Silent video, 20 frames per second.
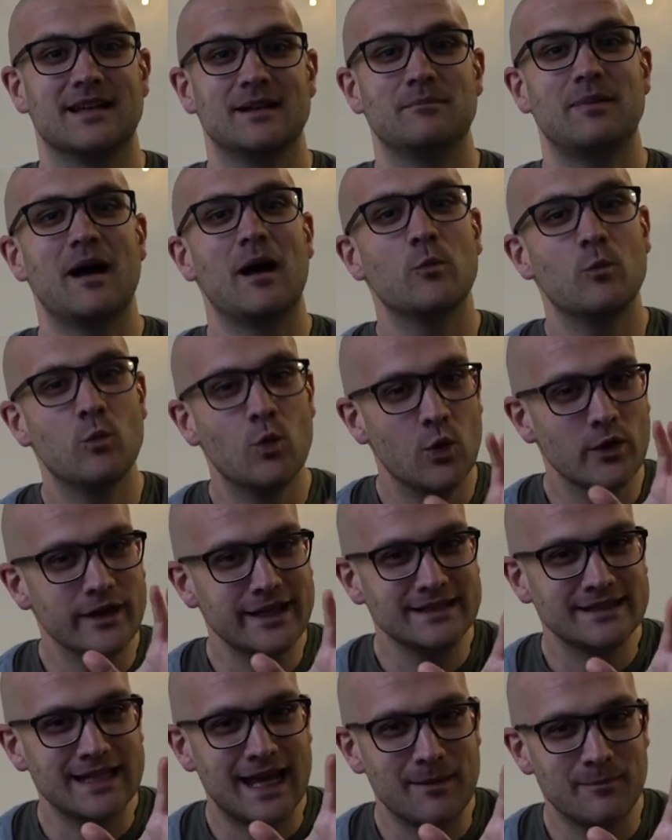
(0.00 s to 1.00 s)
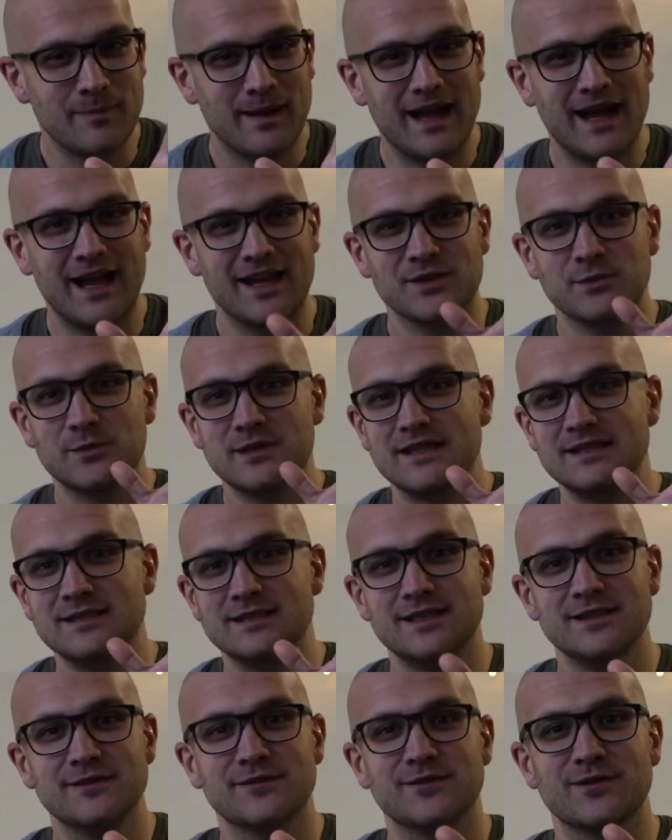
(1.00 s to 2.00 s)
But walking that path with a
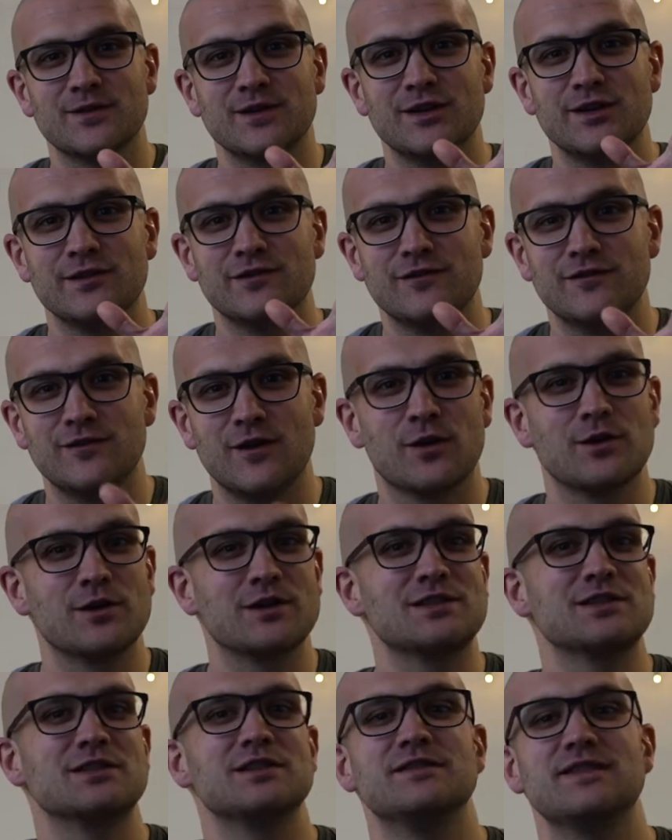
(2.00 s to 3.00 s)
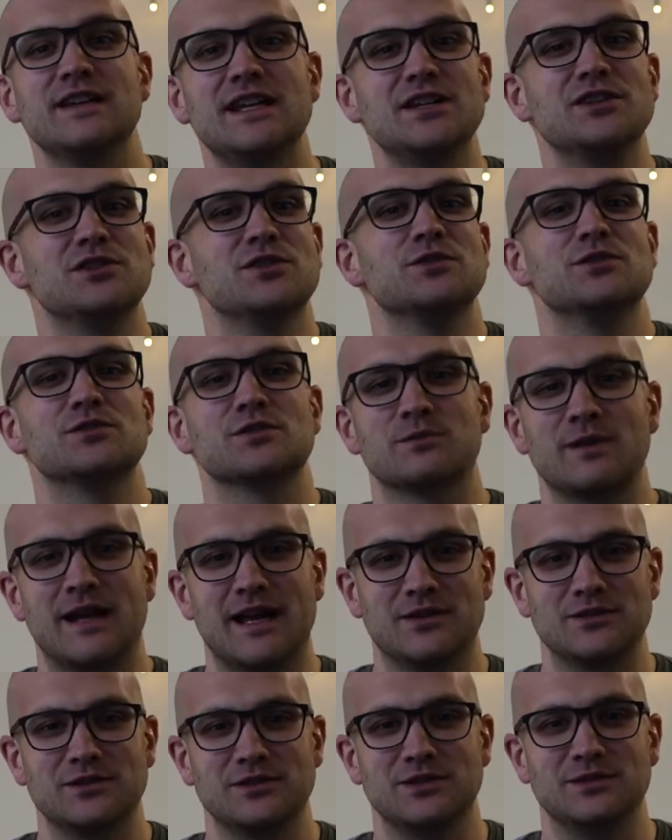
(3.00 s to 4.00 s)
different forest of issues
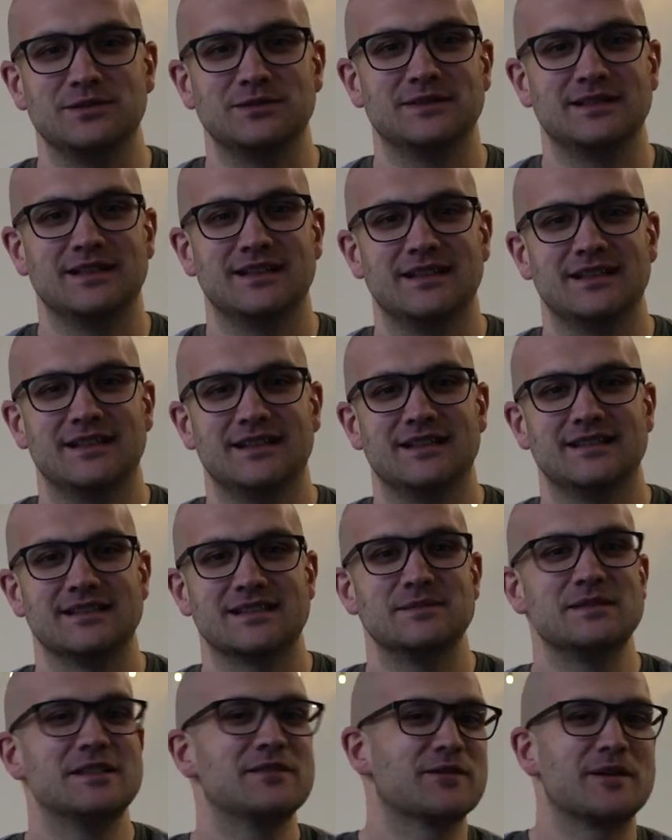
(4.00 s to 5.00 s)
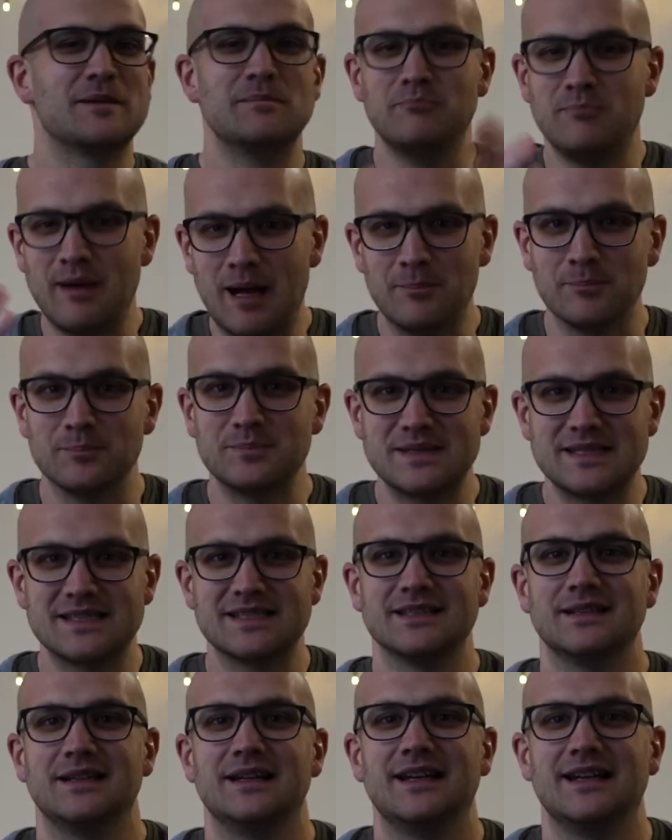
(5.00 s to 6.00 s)
around you, some different
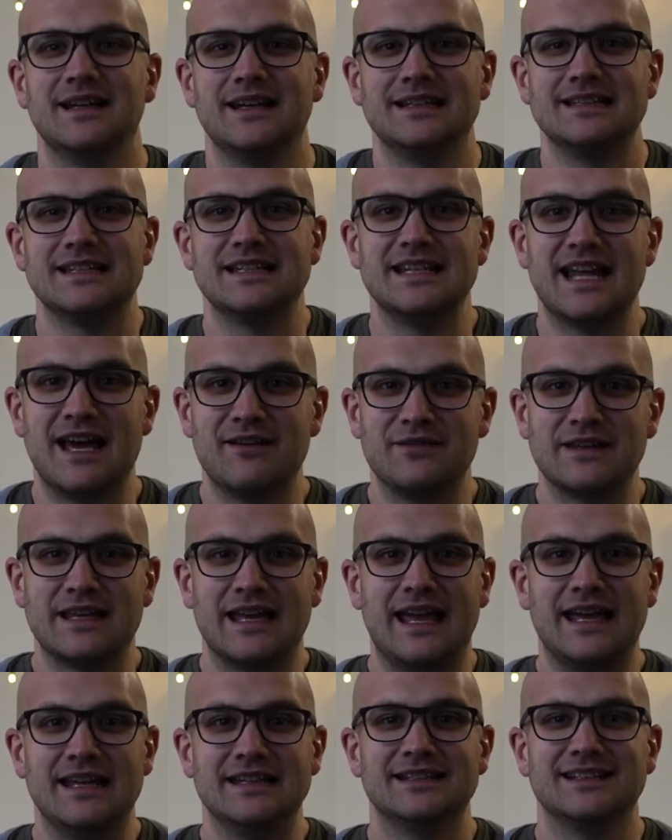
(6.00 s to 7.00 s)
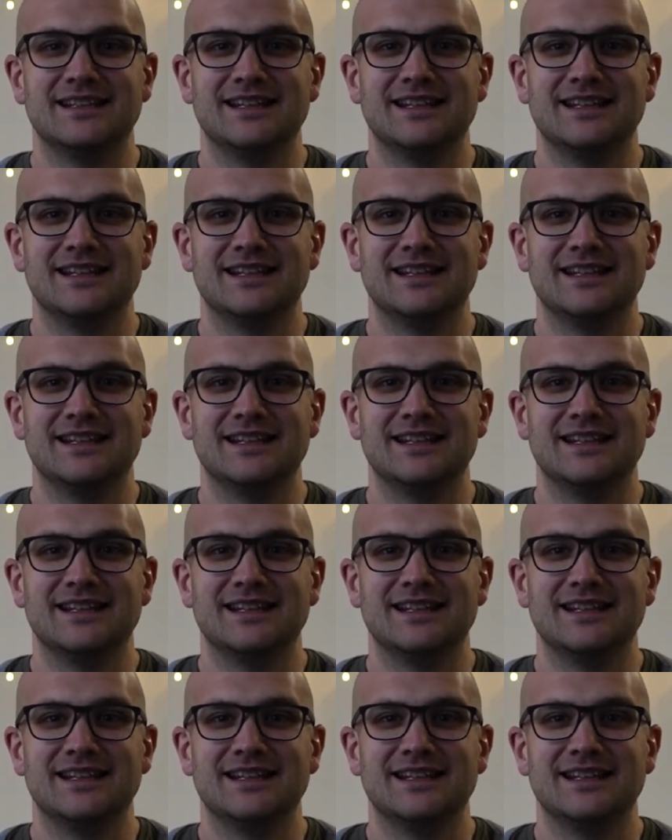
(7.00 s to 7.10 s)
bumps to navigate